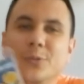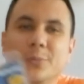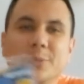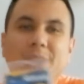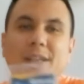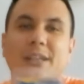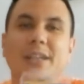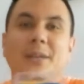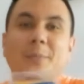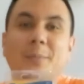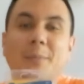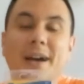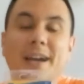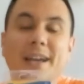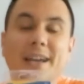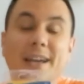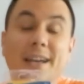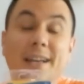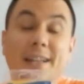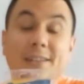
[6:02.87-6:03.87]
will be in my
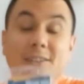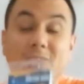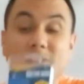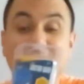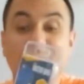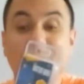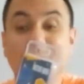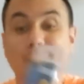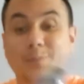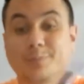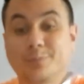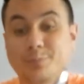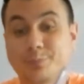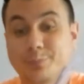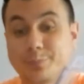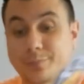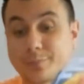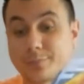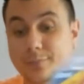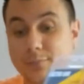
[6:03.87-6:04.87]
hands.
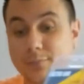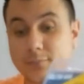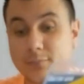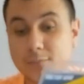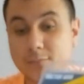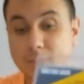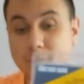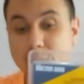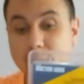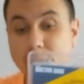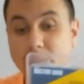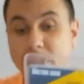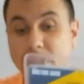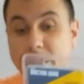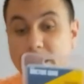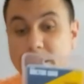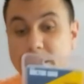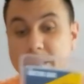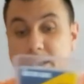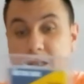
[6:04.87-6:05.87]

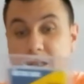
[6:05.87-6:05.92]
And